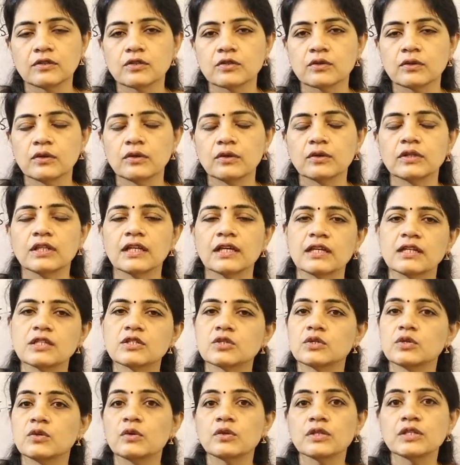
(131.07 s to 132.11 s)
So there
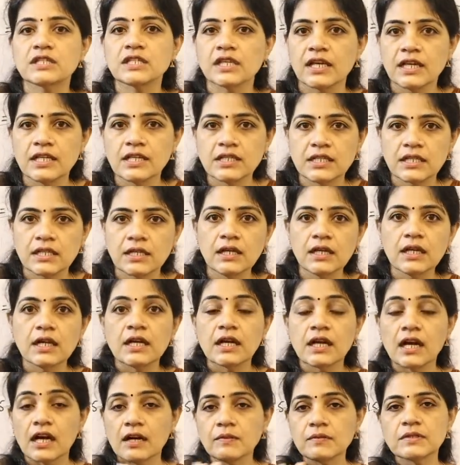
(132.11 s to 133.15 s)
is no change, it
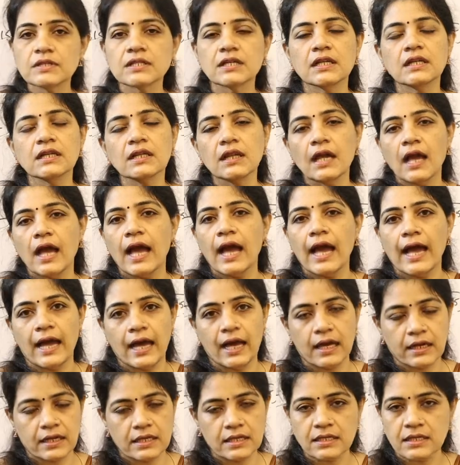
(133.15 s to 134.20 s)
comes in
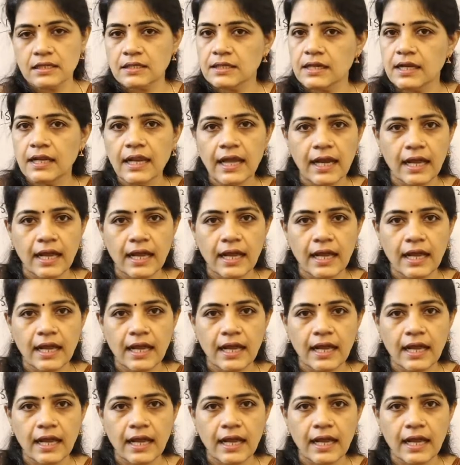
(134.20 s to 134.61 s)
RHS and